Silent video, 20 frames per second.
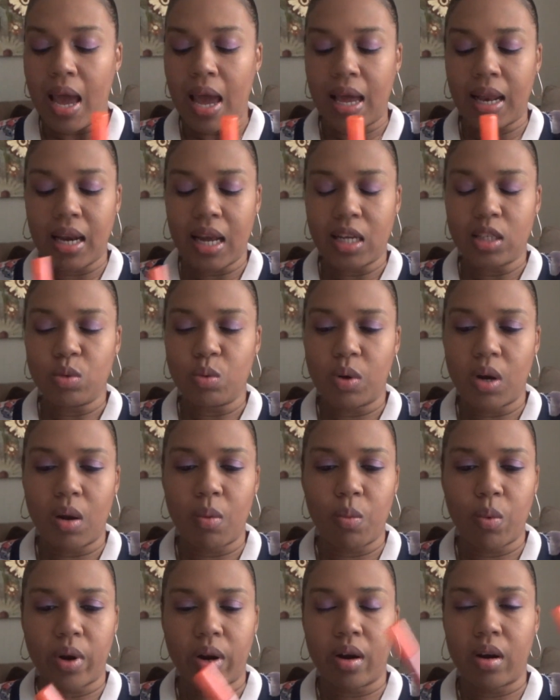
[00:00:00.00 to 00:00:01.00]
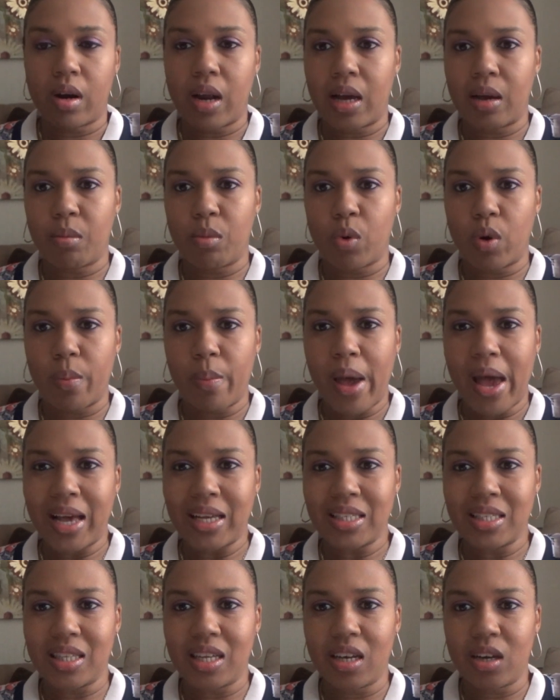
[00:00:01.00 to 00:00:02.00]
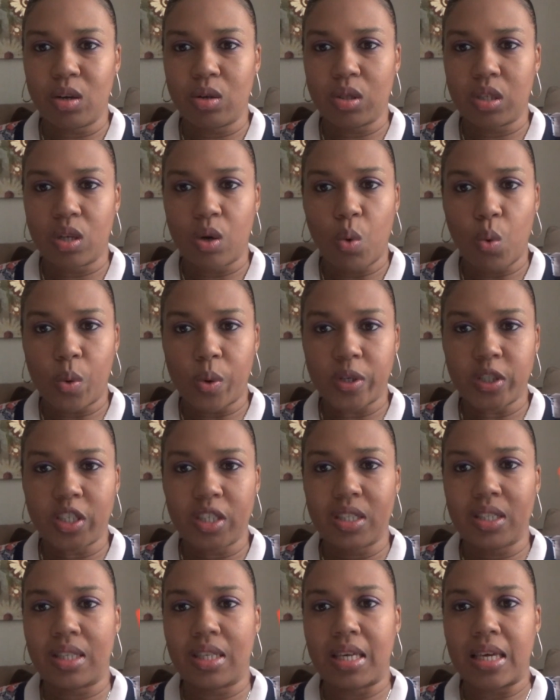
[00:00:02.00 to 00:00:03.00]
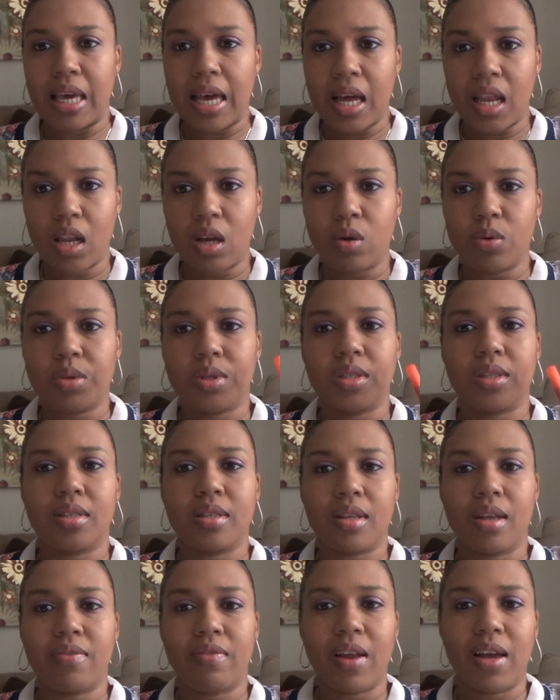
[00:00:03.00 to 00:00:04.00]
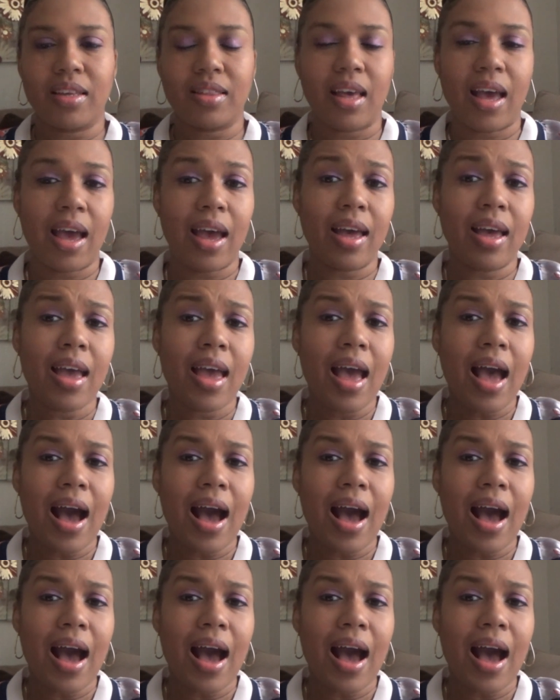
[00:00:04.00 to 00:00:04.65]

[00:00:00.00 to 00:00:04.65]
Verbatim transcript: and that's when I'm wearing like more pastels and oranges and yellows and stuff like that.